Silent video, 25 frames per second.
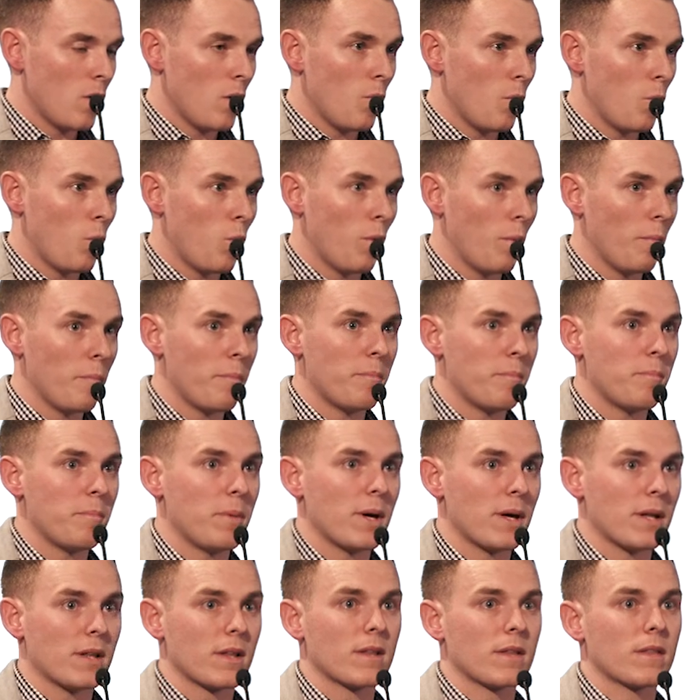One
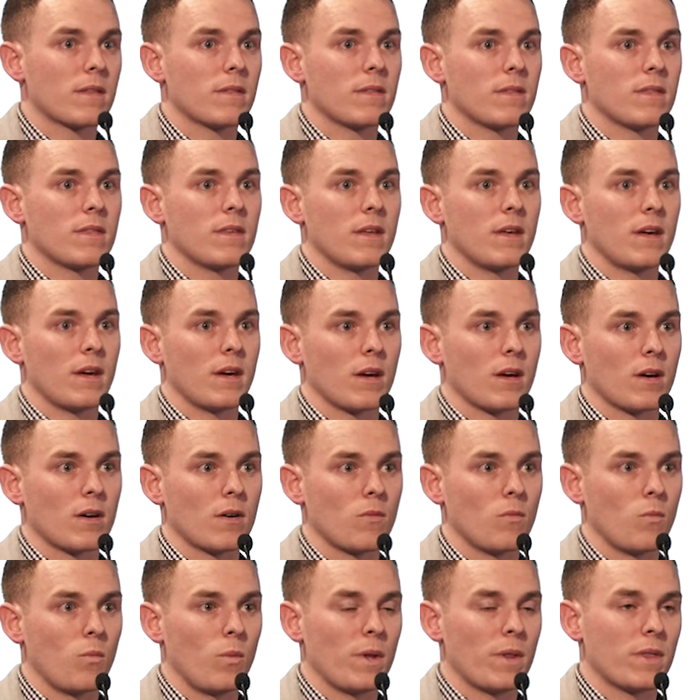big thing
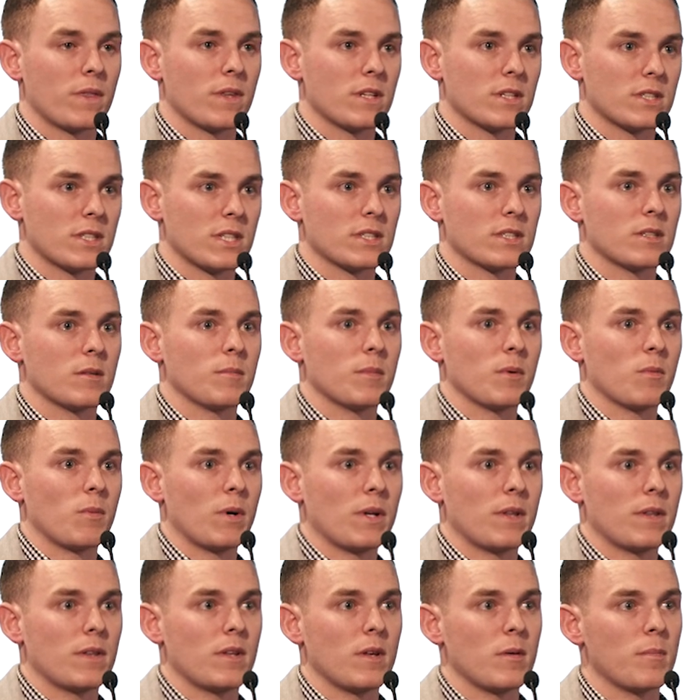with the system and
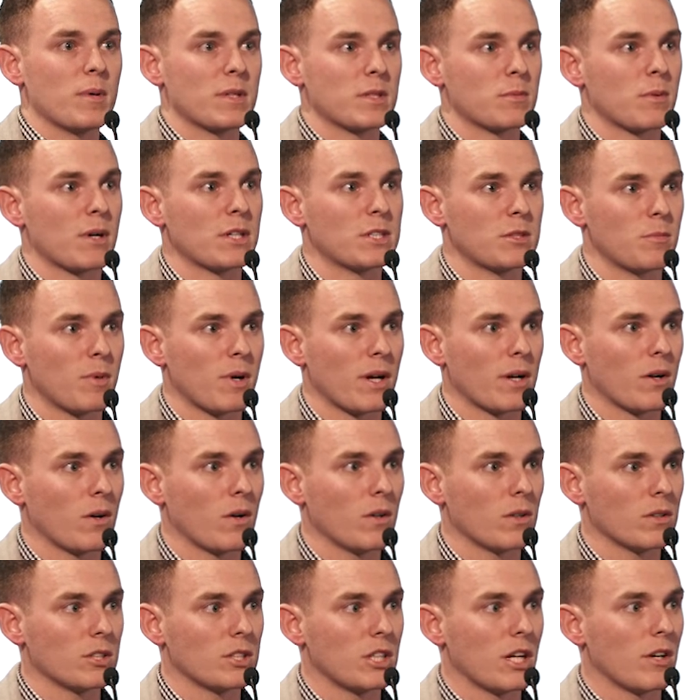with deep inspiration breath
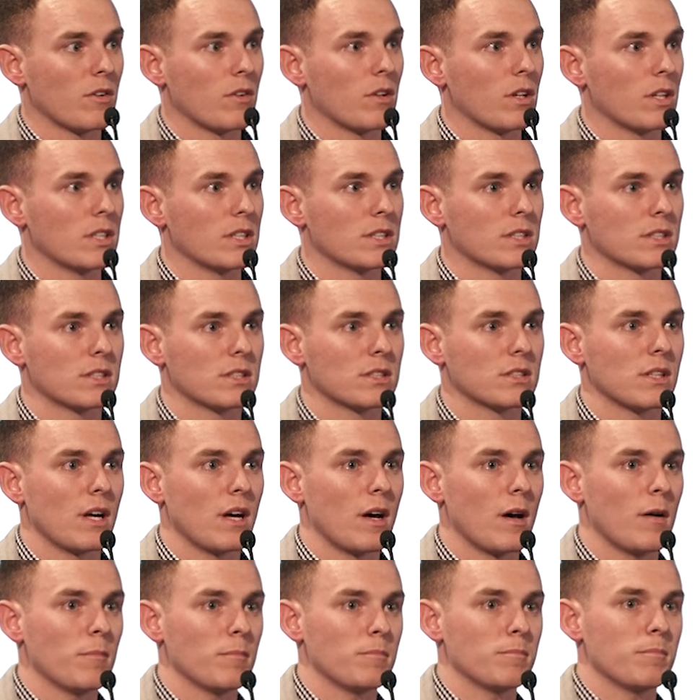hold in general is
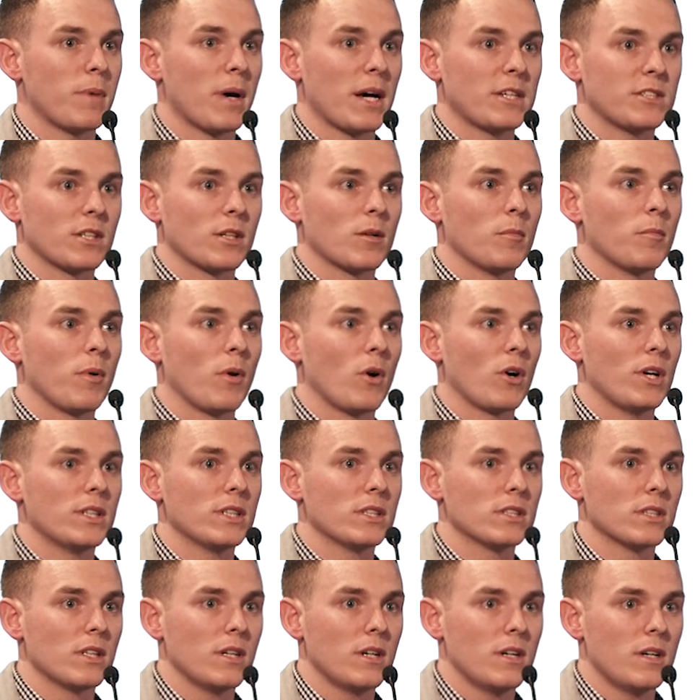patient compliance,